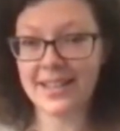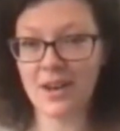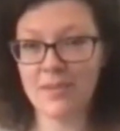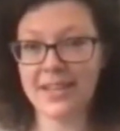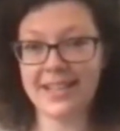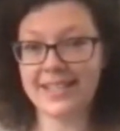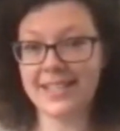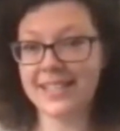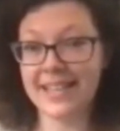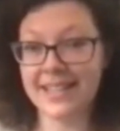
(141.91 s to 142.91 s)
That'll be easy to
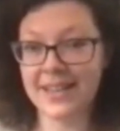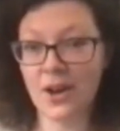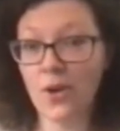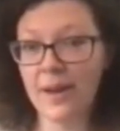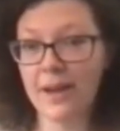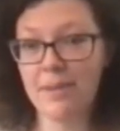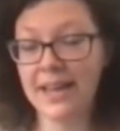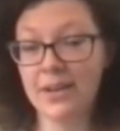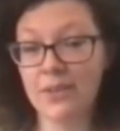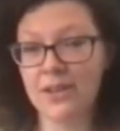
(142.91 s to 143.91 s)
tessellate the whole
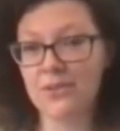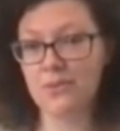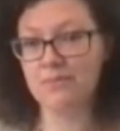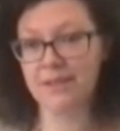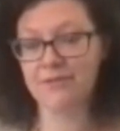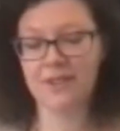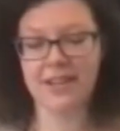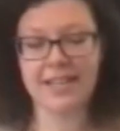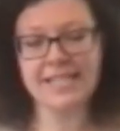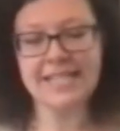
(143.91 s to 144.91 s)
plane with and um, infinitely.